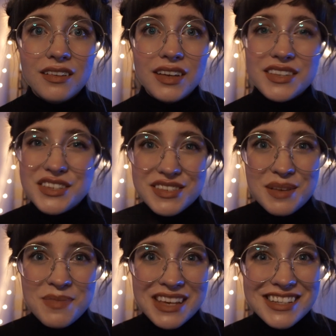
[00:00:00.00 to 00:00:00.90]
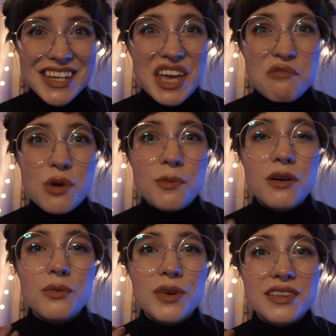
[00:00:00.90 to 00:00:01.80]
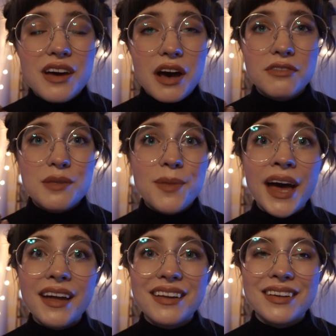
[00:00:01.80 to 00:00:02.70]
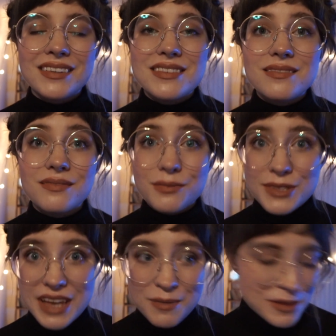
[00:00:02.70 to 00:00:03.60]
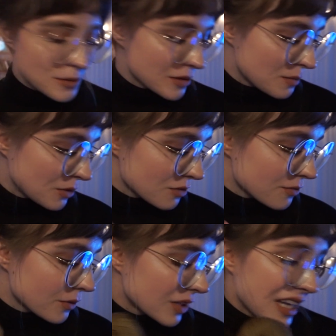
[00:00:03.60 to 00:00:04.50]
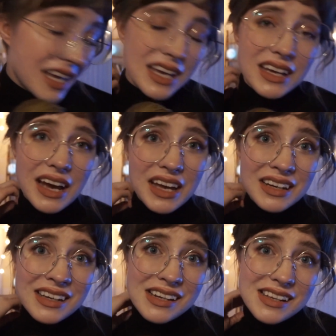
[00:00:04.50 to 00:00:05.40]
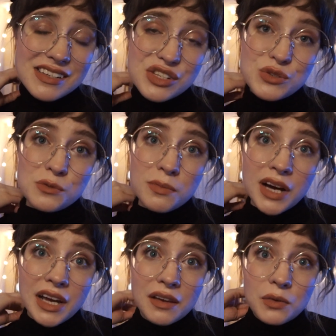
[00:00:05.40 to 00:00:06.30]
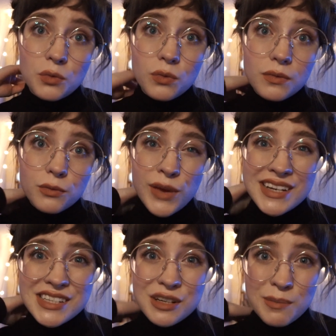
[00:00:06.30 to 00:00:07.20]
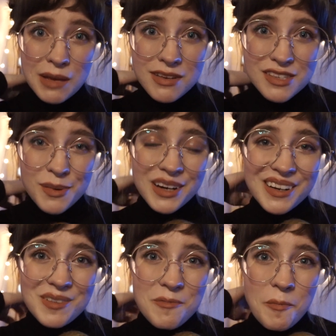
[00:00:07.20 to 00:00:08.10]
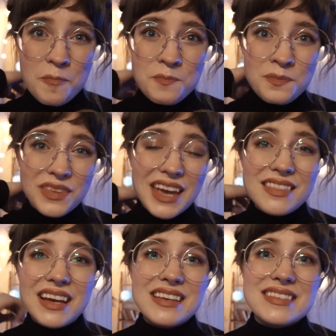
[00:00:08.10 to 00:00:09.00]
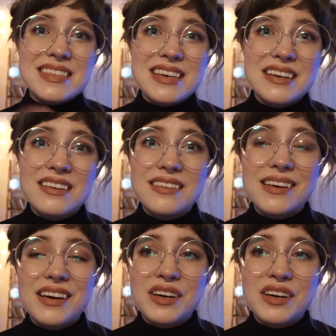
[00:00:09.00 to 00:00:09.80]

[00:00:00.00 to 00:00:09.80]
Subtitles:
it's just something she came up with off the bat, and it was absolutely beautiful. I knit it into my Reindeer baby sweater, and that is the